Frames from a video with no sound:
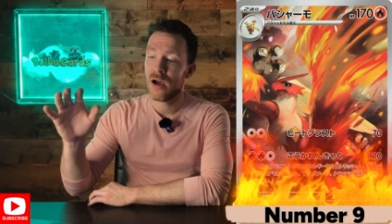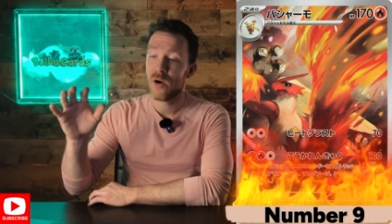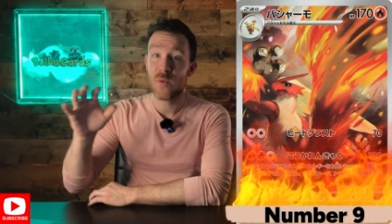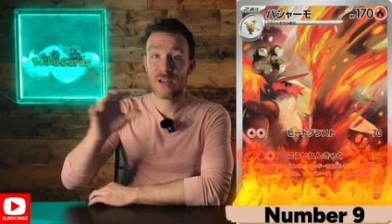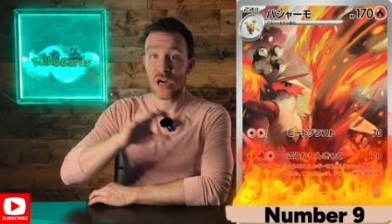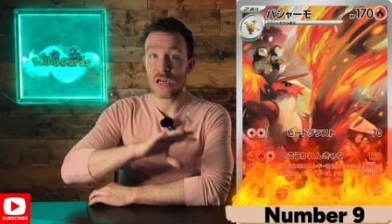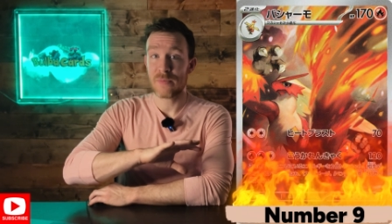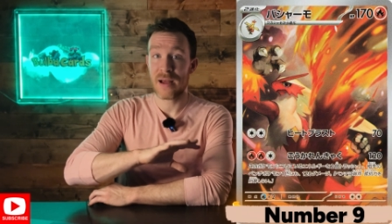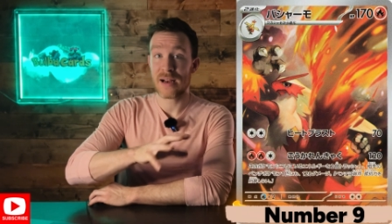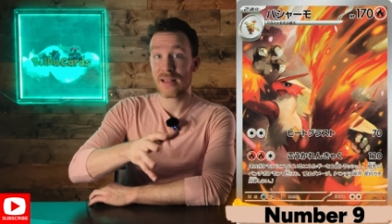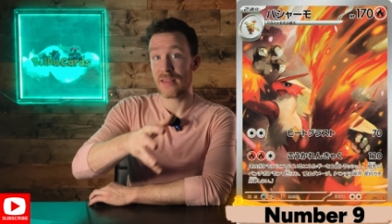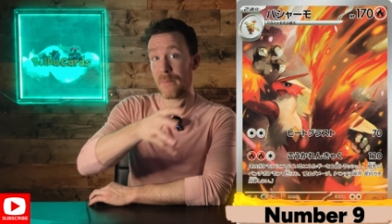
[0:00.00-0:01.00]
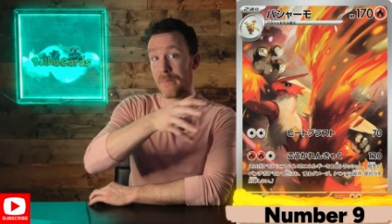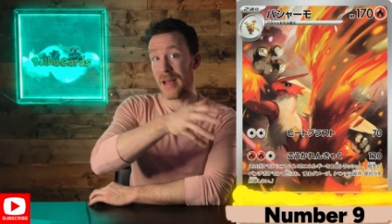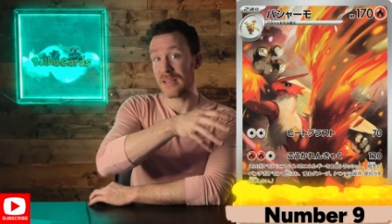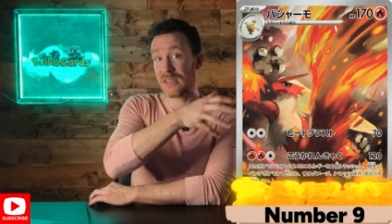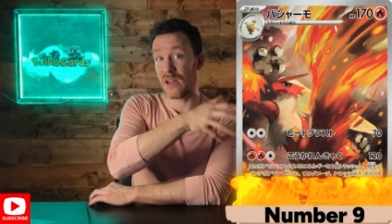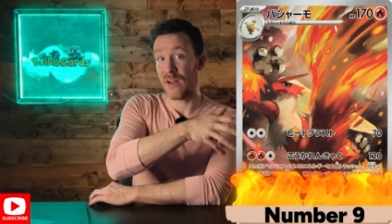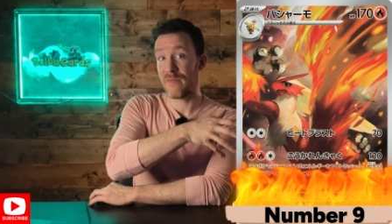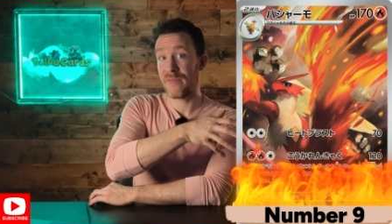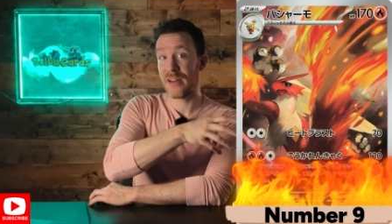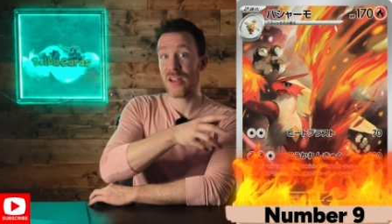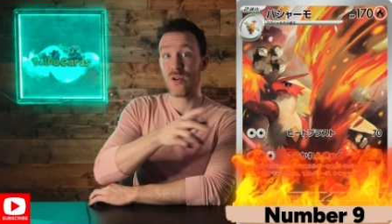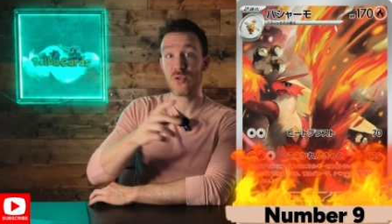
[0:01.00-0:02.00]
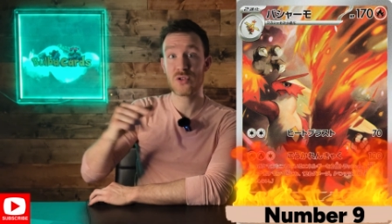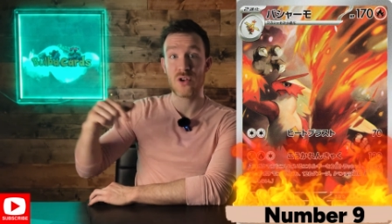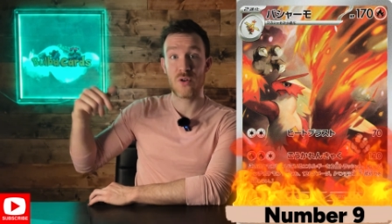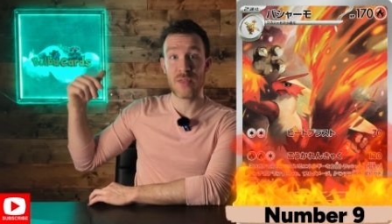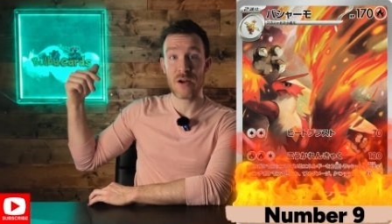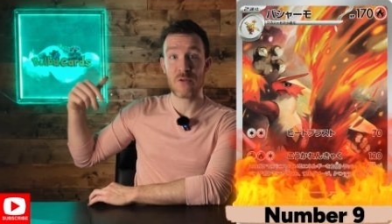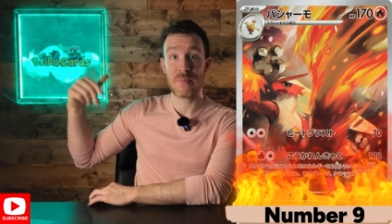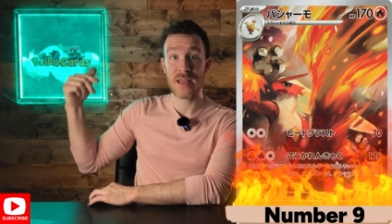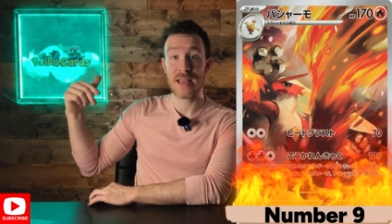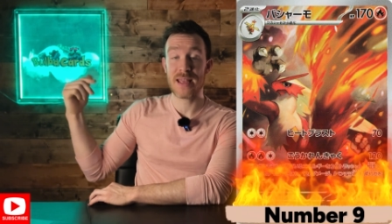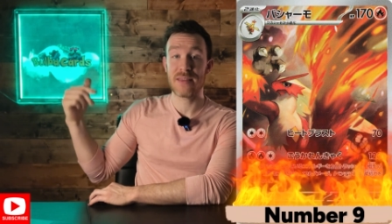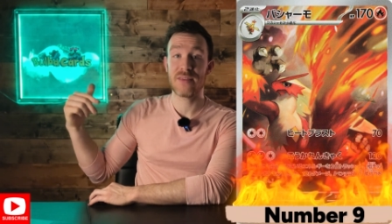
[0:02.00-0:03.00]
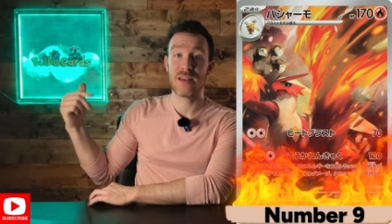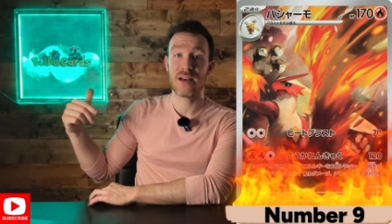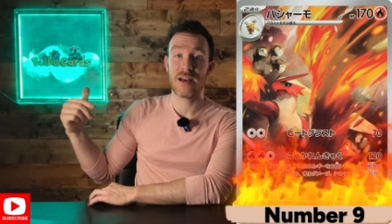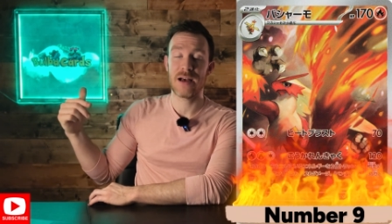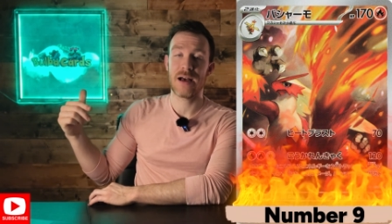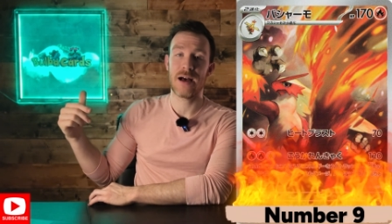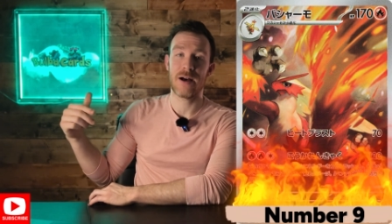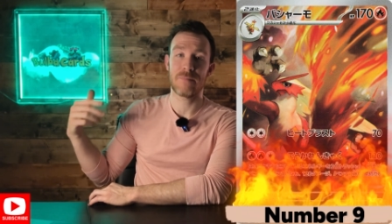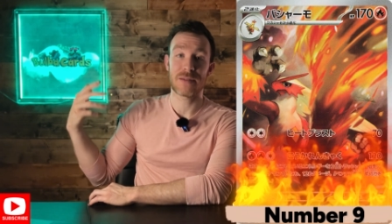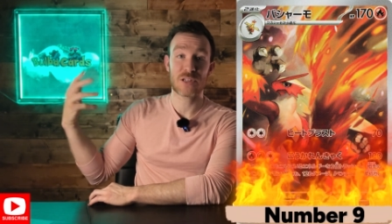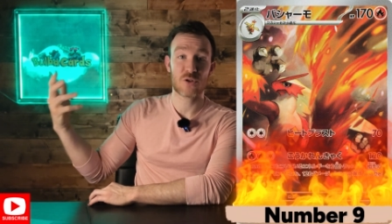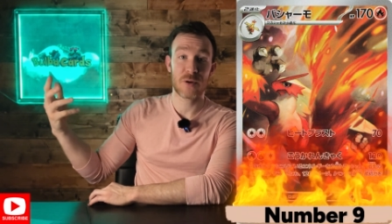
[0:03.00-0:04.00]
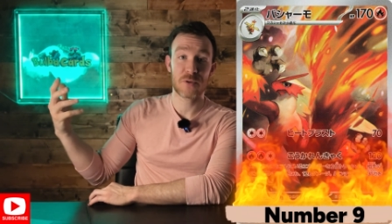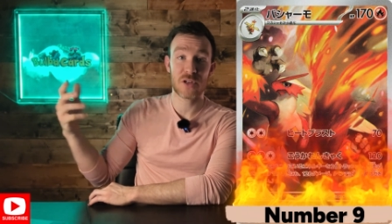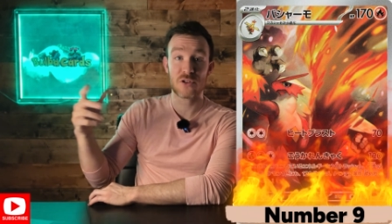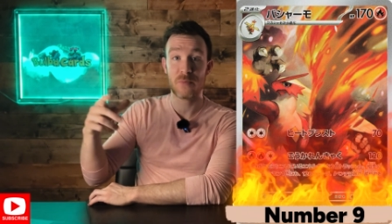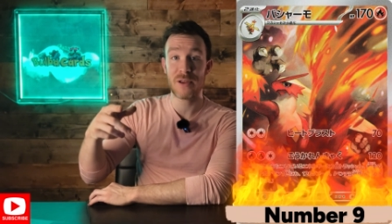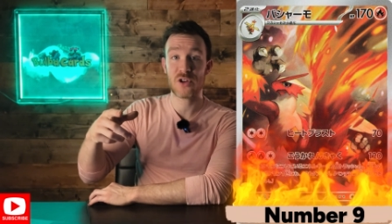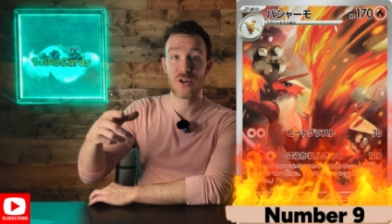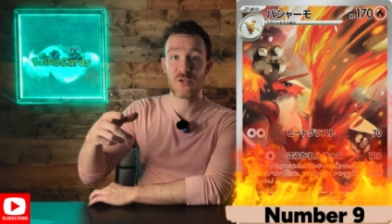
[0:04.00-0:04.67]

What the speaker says: We talked about it in the best of video, so that will be in the description, so be sure to go